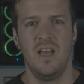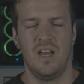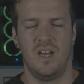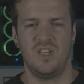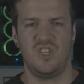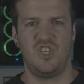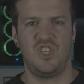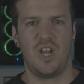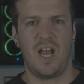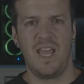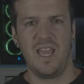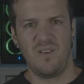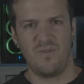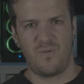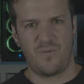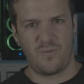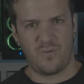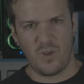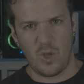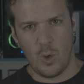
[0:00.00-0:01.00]
a giant
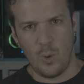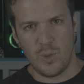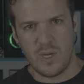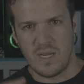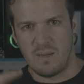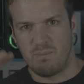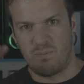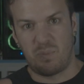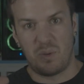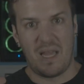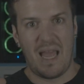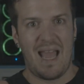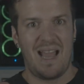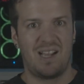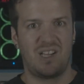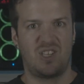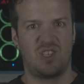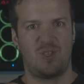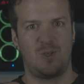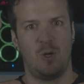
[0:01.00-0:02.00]
floating
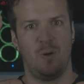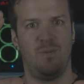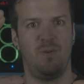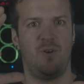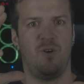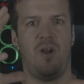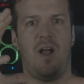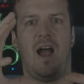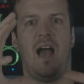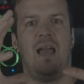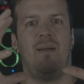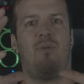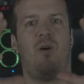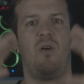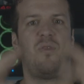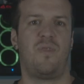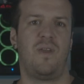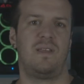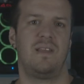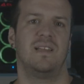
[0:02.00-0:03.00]
black servitor
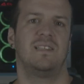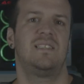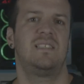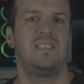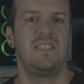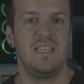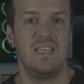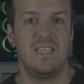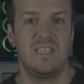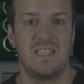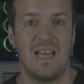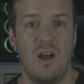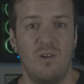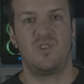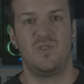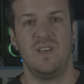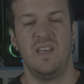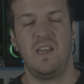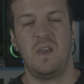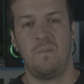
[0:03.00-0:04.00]
eyeball thing that seeks out
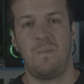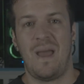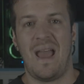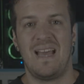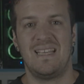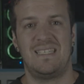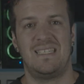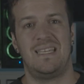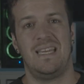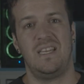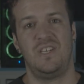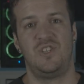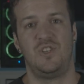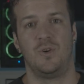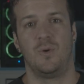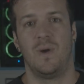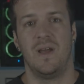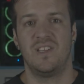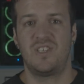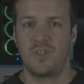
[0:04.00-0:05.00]
to incapacitate
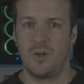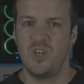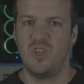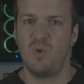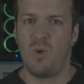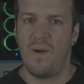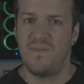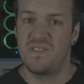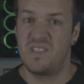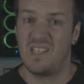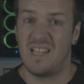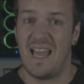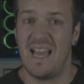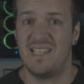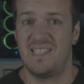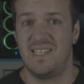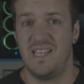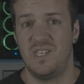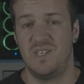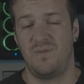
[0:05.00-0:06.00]
you and start you off at the
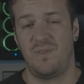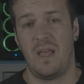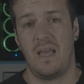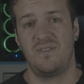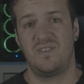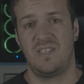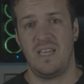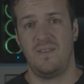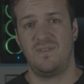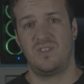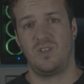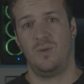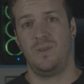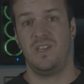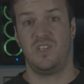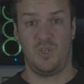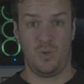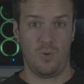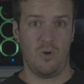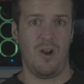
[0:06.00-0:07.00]
last stage of life safe zone
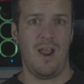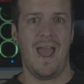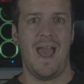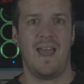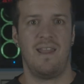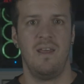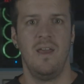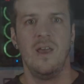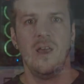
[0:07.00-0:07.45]
that you were at.